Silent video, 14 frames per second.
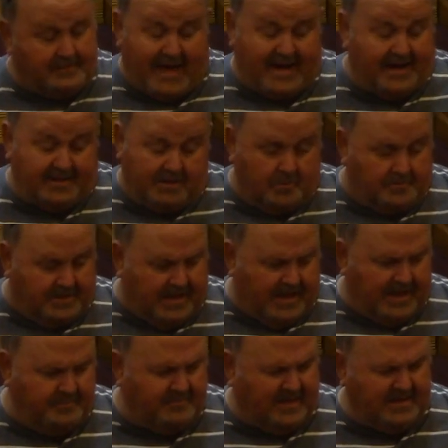I didn't go to the
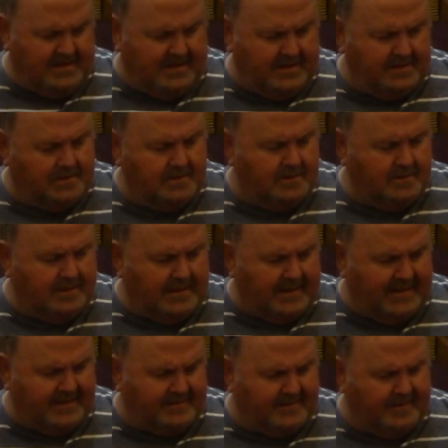game, they did.
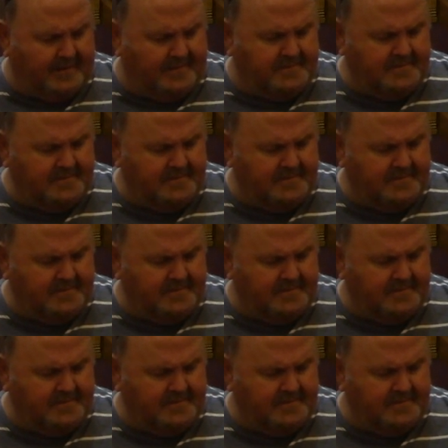And uh,